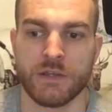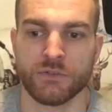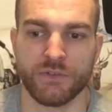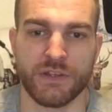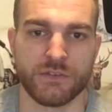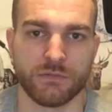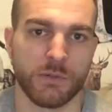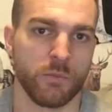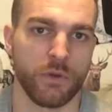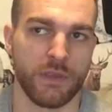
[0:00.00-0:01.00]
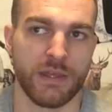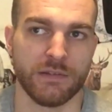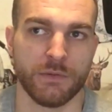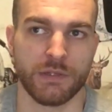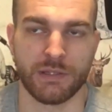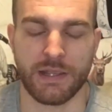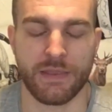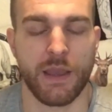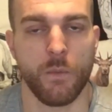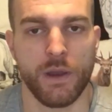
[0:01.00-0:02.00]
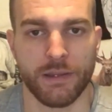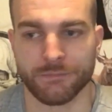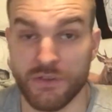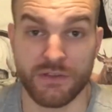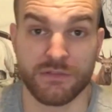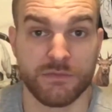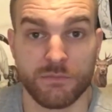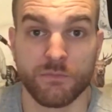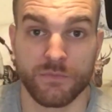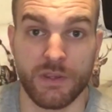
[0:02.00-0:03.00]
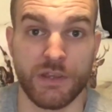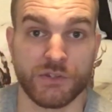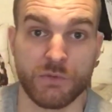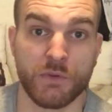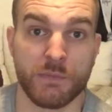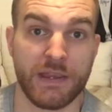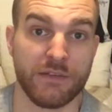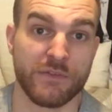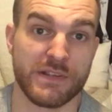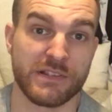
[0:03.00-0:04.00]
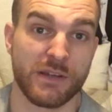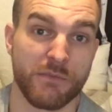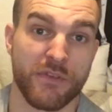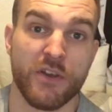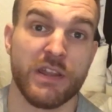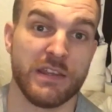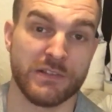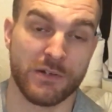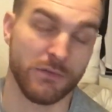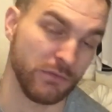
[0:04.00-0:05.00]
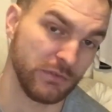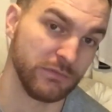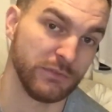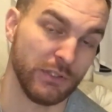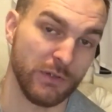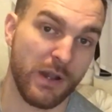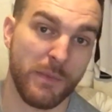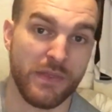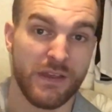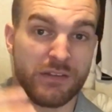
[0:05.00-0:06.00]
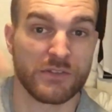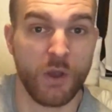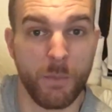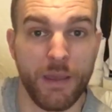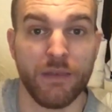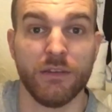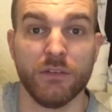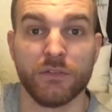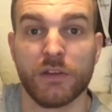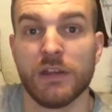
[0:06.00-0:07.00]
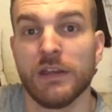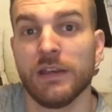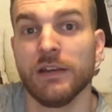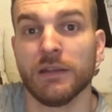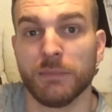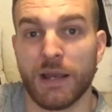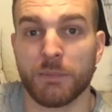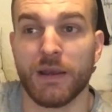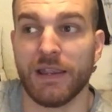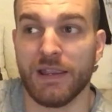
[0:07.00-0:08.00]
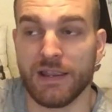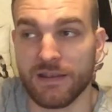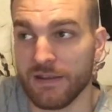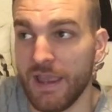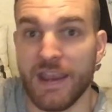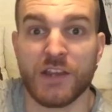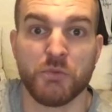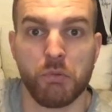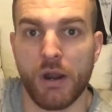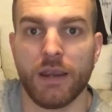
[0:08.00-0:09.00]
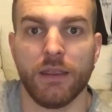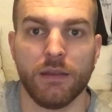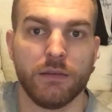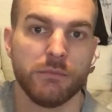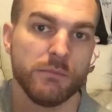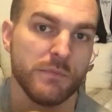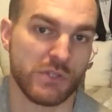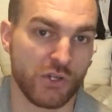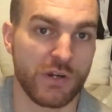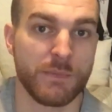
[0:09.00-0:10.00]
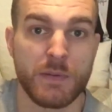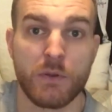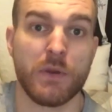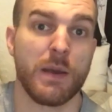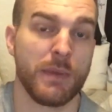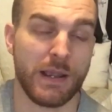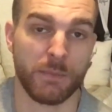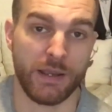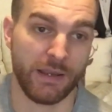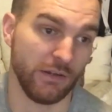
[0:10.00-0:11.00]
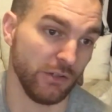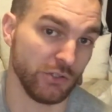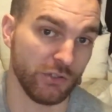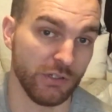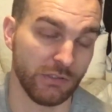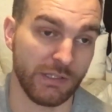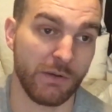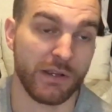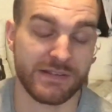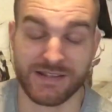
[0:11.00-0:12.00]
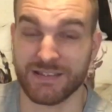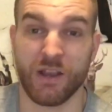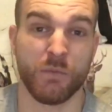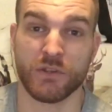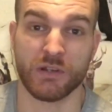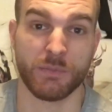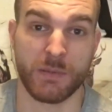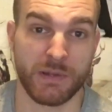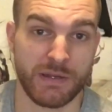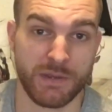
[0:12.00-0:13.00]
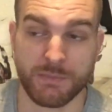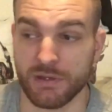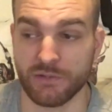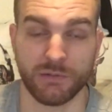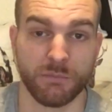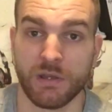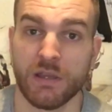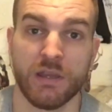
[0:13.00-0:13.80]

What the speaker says: sort of interrupt what they're doing and get in their way. The other issue with making friends is I'm 30 years old, so I'm at the top end of the backpacking age bracket, and the majority of people who are out backpacking are younger. Now I tend to get on with younger people anyway because I'm